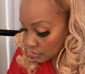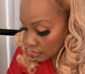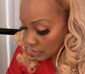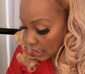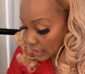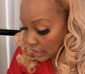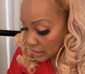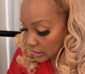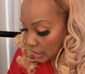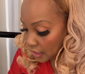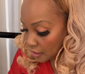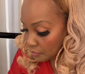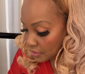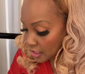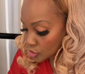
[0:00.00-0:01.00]

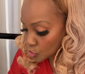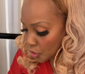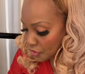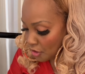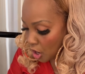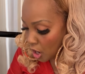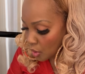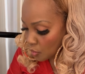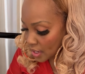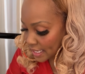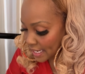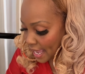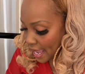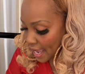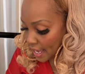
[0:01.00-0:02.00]
anything, because we've
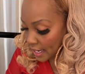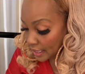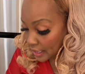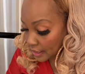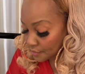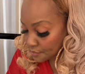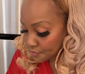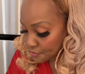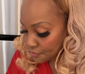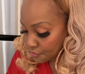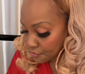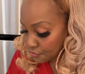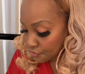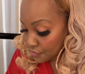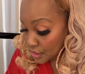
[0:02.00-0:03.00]
already added
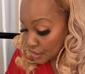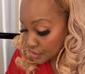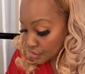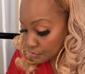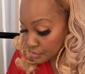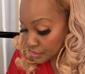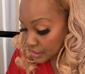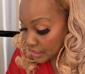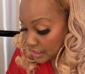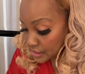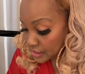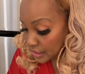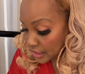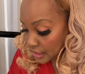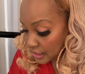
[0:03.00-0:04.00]
some
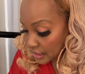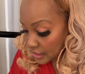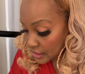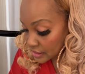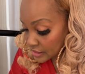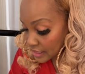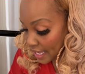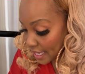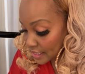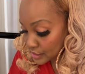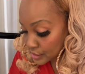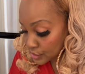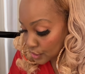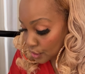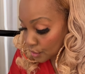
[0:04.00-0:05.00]
seasonings
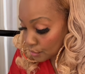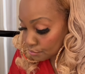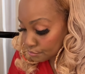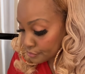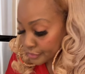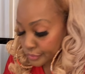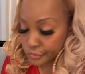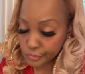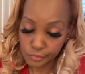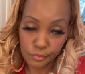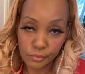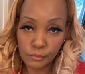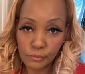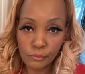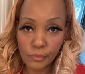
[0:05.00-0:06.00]
and some
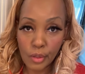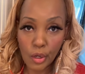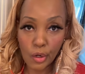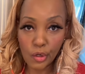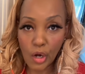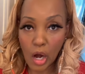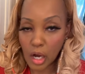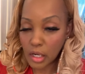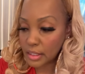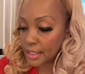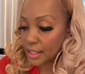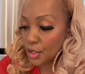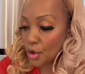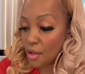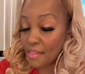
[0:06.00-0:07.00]
garlic
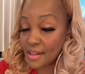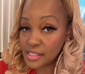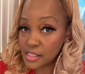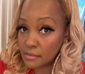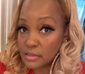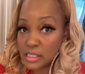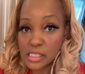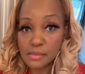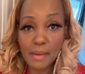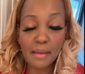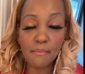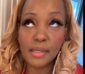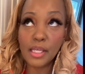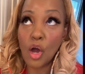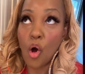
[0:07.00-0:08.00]
and all that stuff. This may
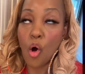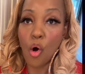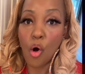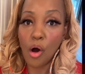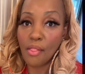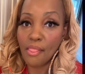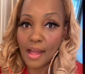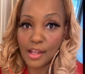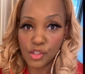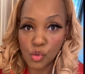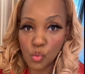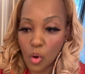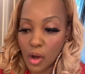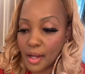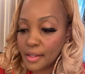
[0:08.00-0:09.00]
be all that you
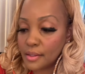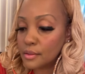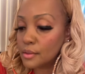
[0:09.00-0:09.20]
want.